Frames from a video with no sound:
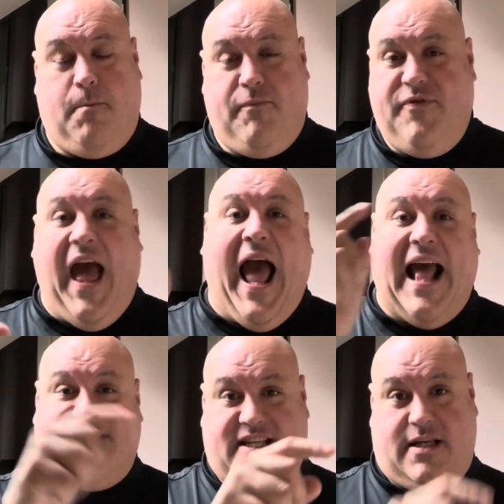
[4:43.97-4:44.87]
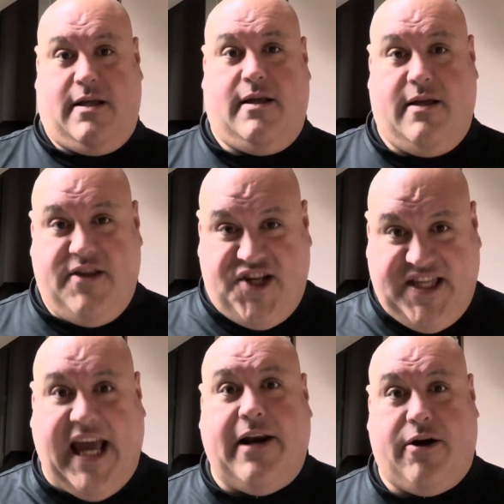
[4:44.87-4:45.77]
that's the
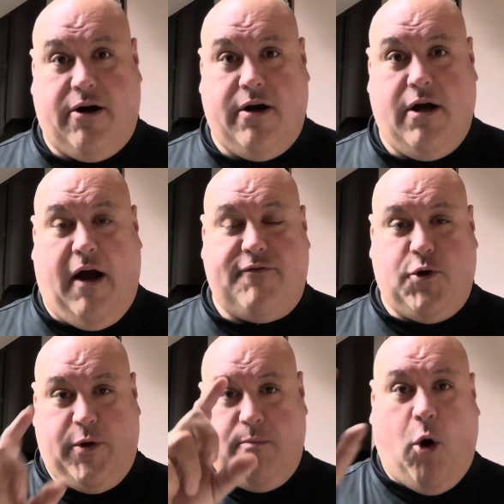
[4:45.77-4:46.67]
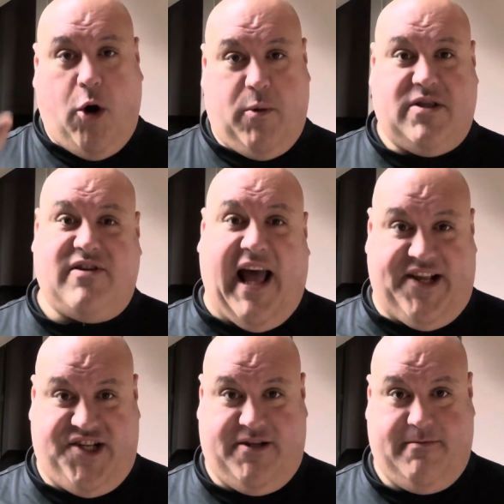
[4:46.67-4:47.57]
standard of doing more with less.